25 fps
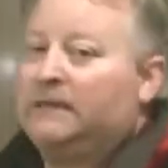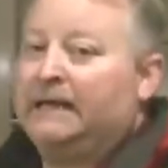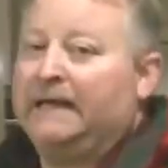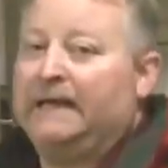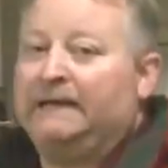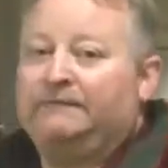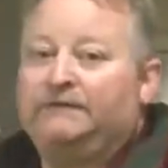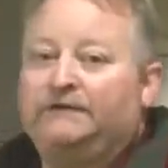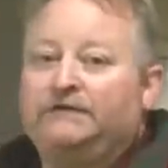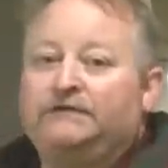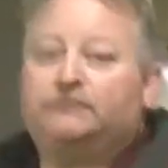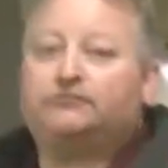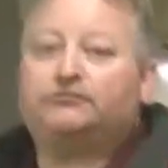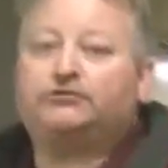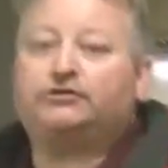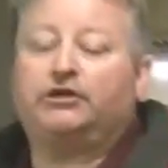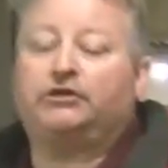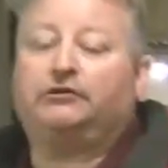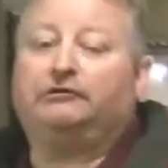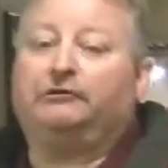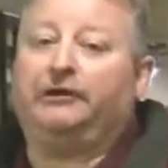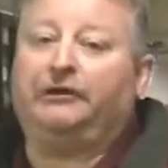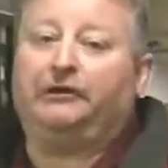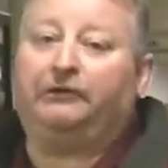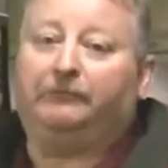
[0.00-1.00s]
having your
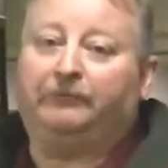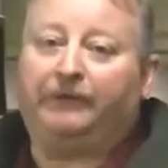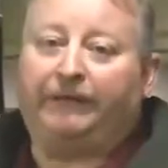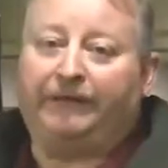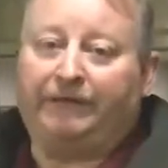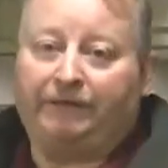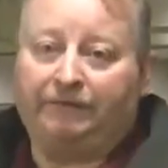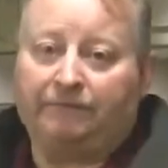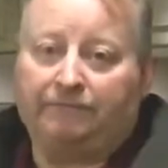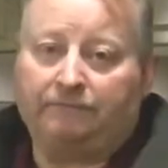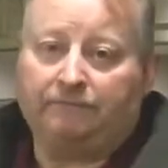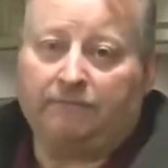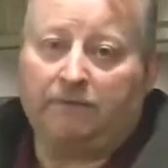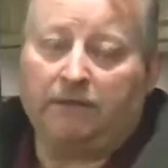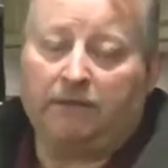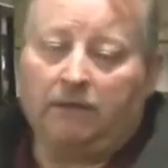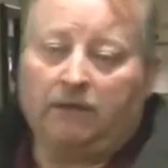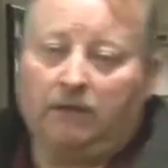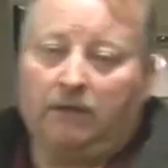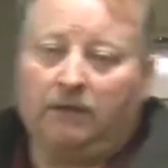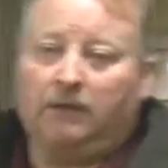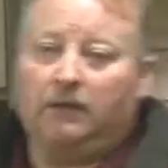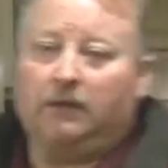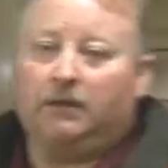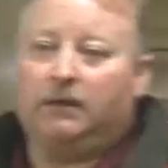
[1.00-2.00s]
generator running.
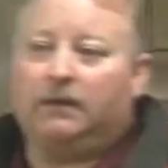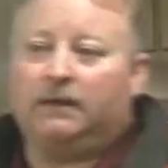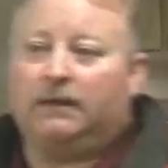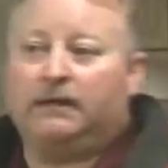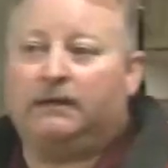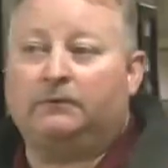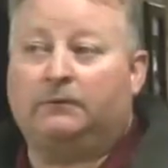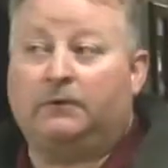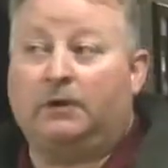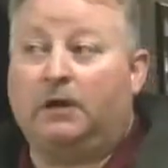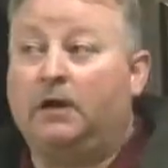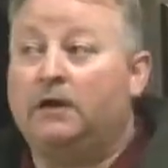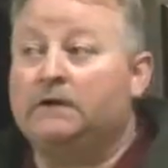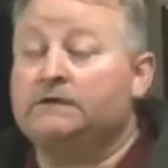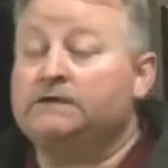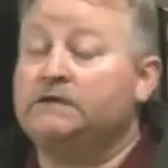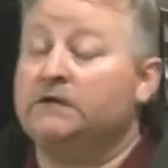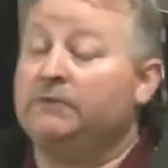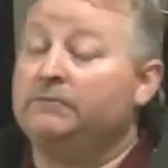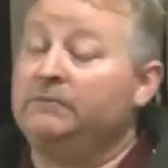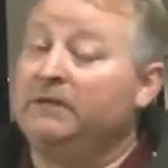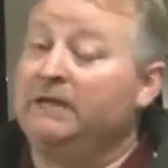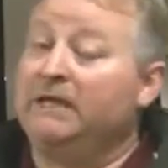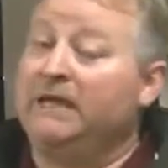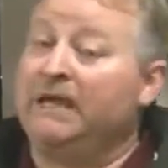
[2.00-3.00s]
That would
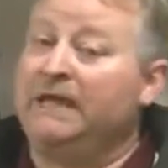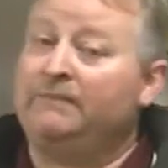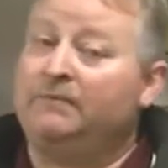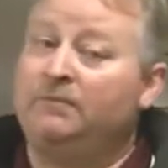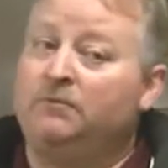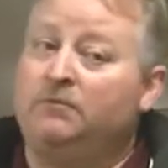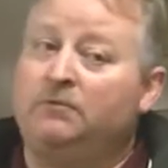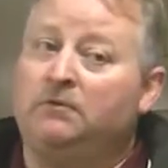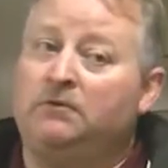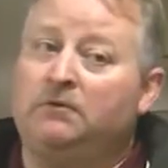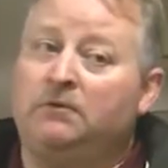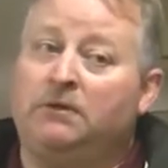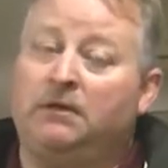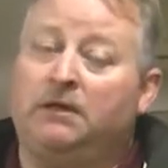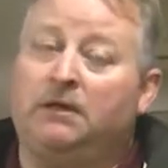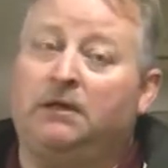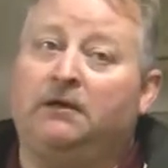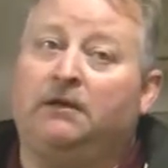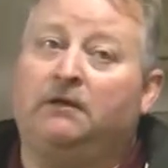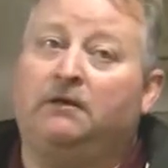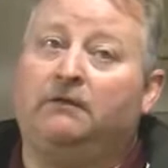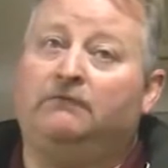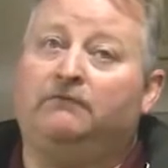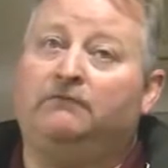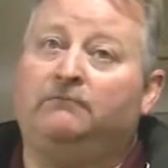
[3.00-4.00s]
also be capable
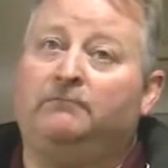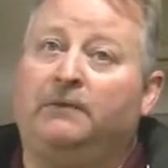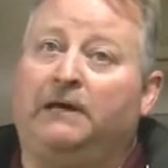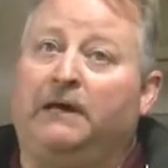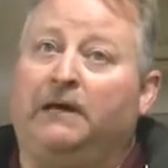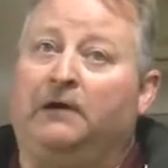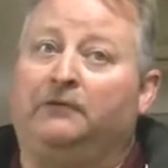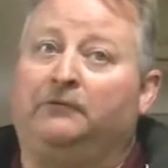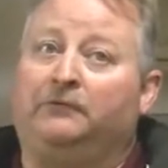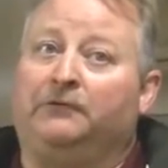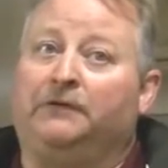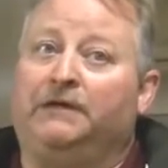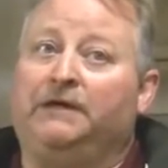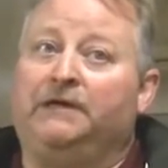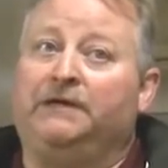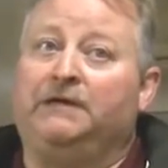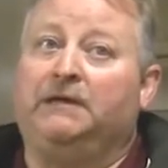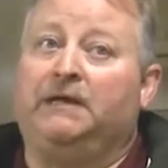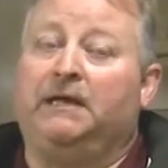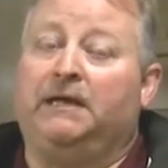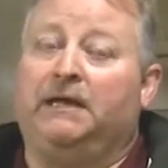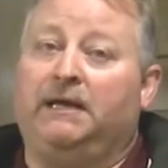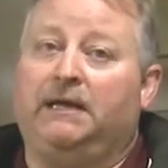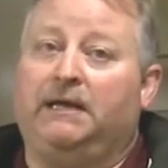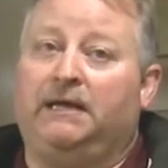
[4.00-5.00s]
of
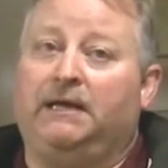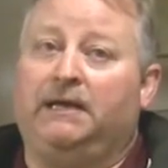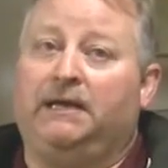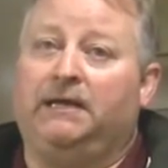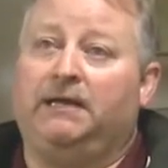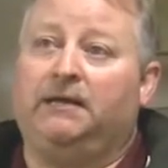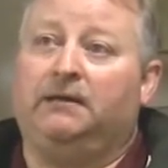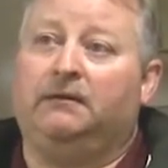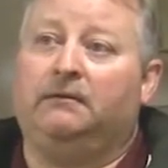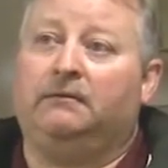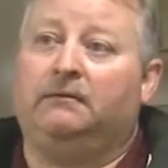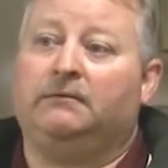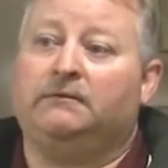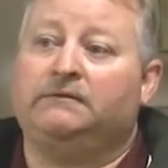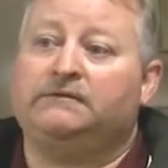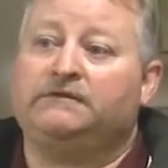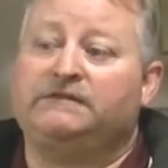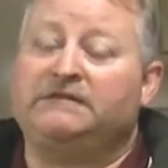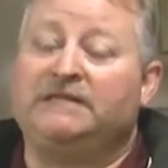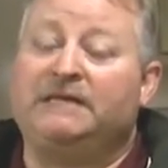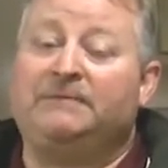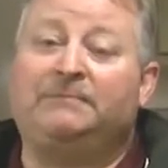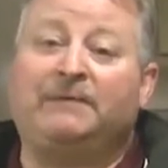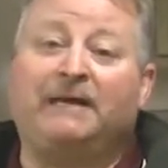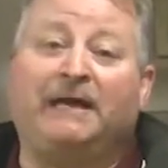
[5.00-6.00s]
powering a
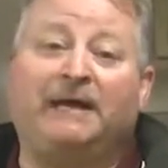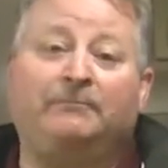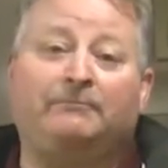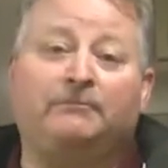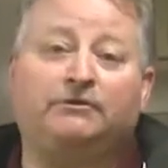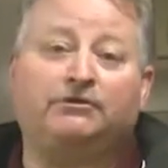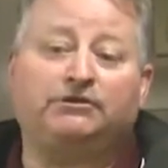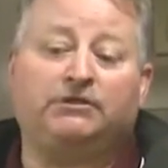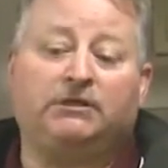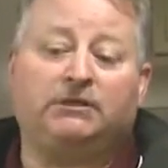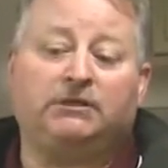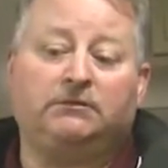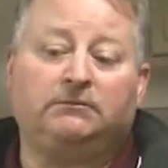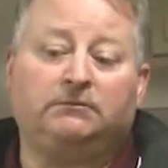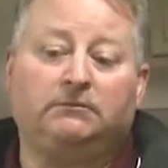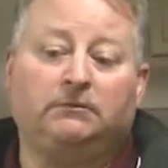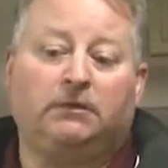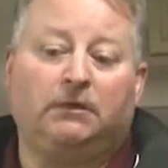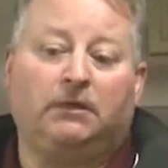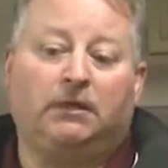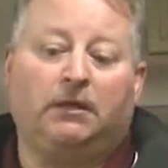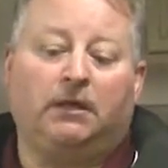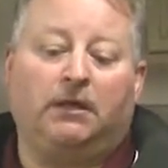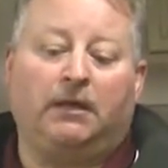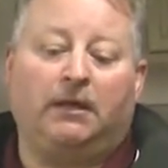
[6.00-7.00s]
CPAP machine.
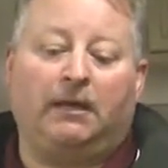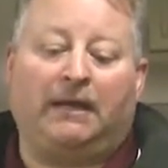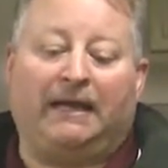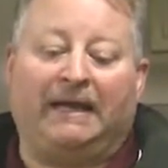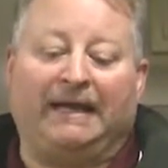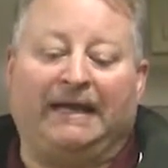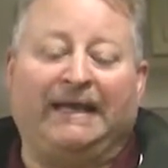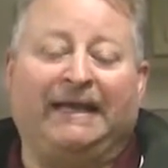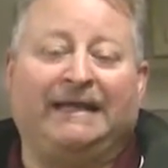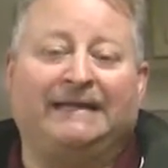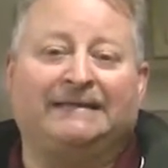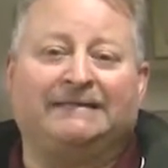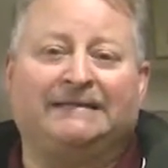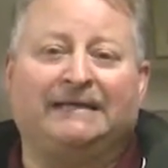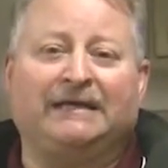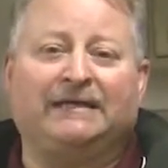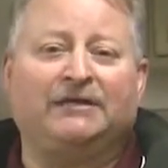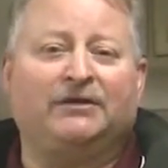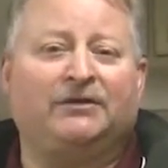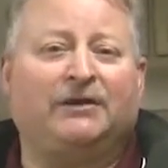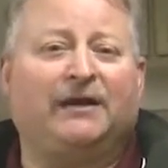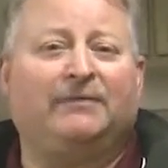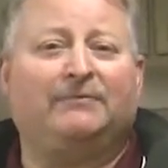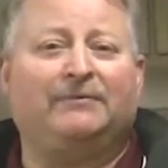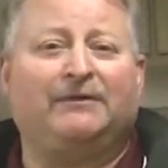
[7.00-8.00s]
I can't tell
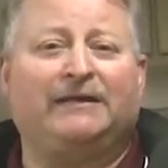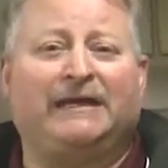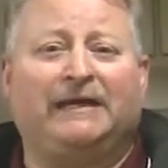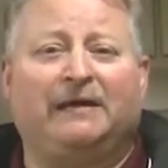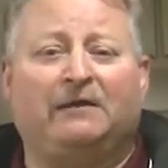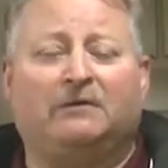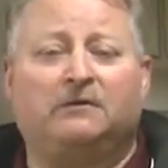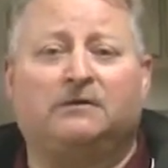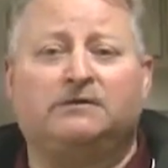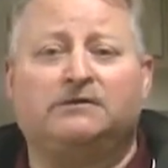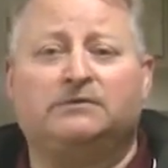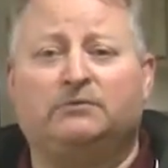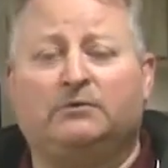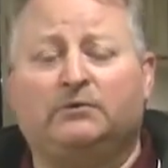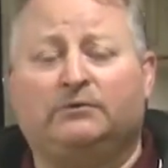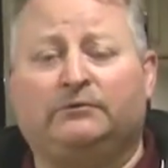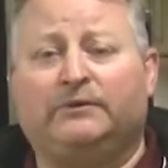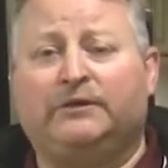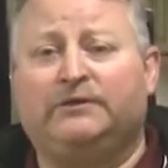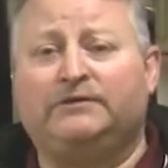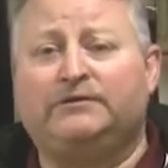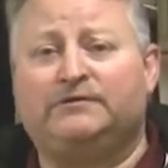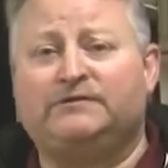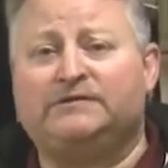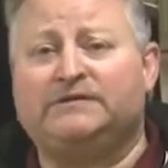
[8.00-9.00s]
you how many hours it will
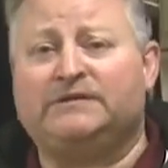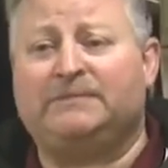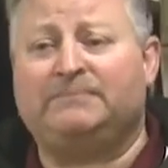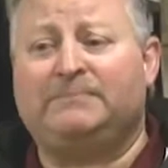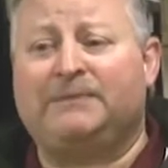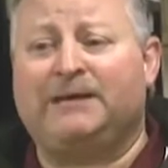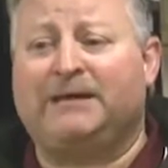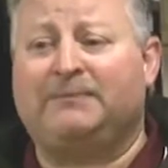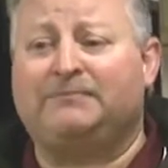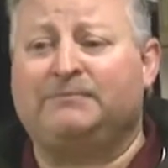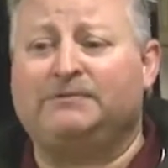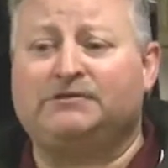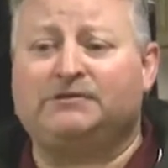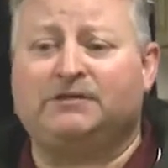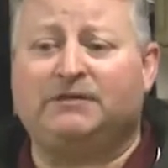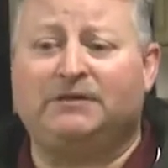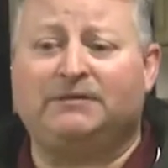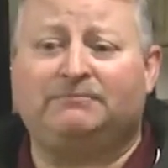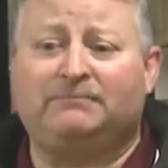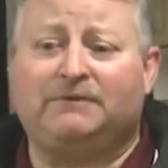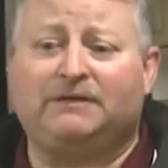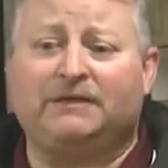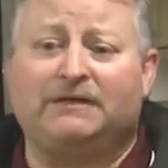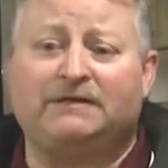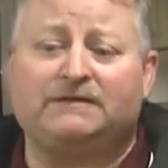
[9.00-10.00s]
run your CPAP
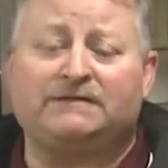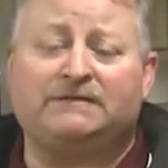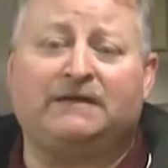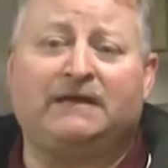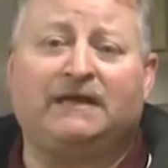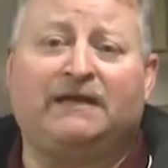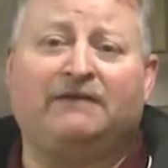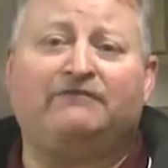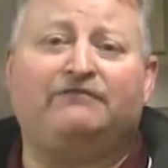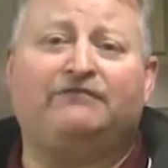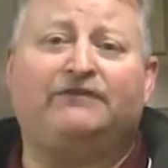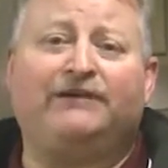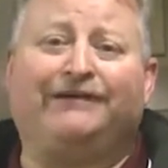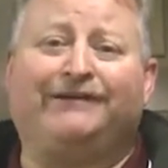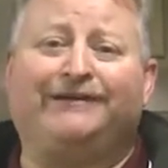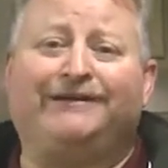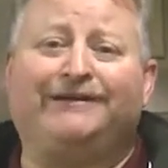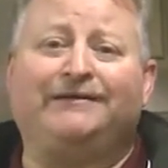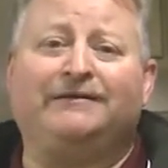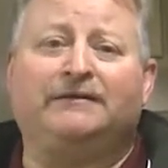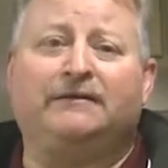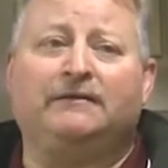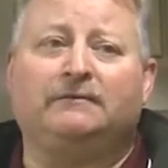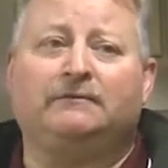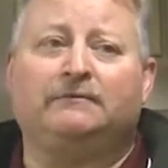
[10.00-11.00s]
machine because they have
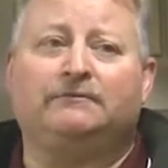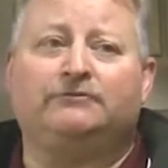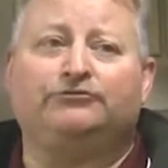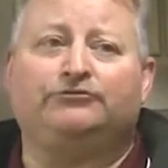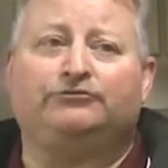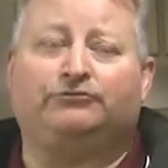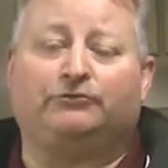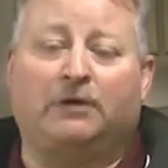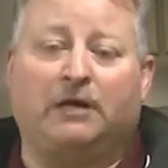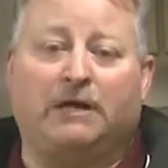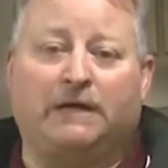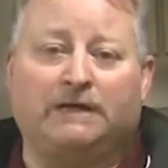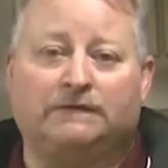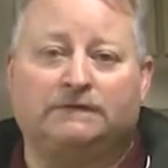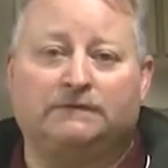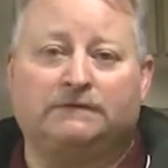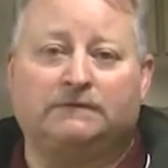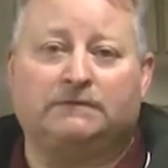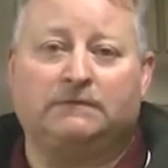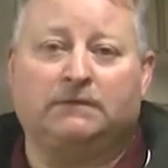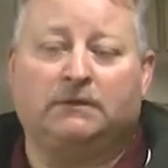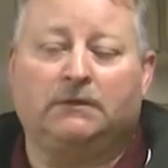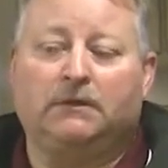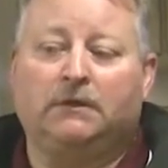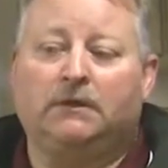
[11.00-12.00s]
varied draws.
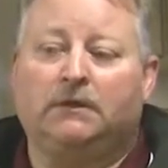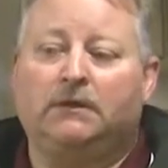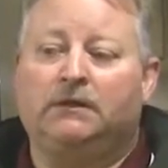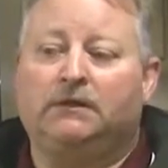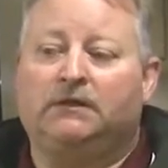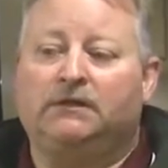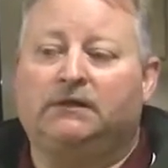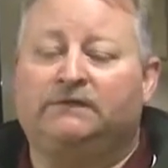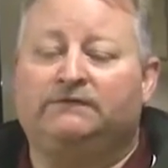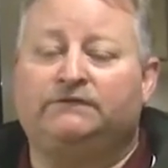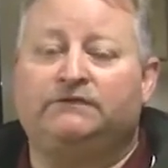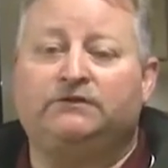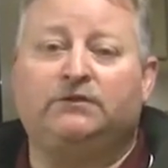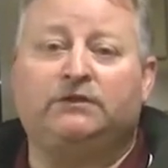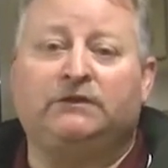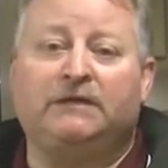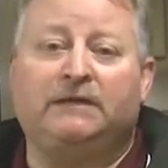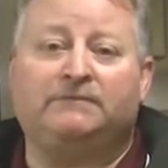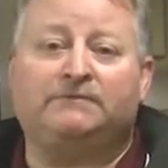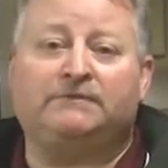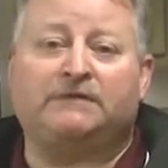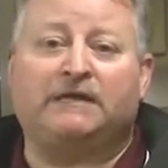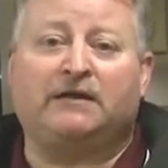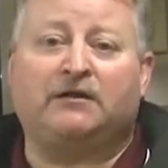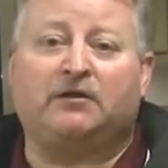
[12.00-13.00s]
You have 2
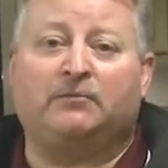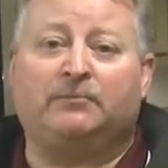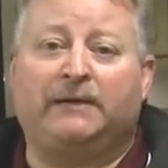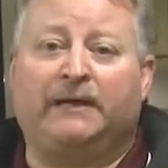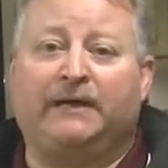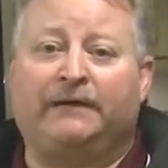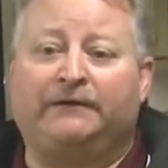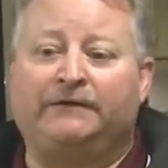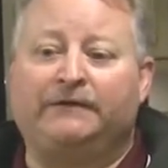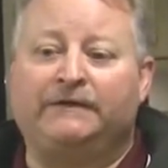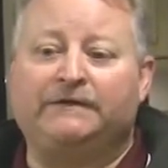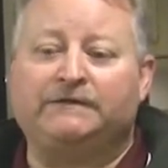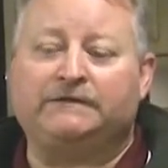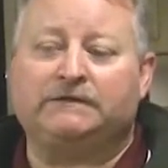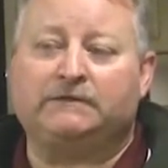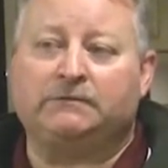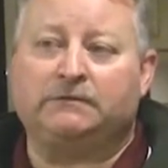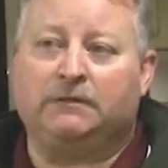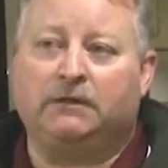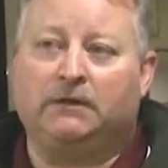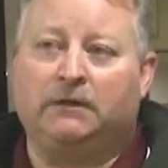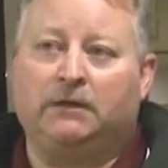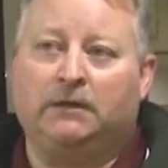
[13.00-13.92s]
deep cycle batteries.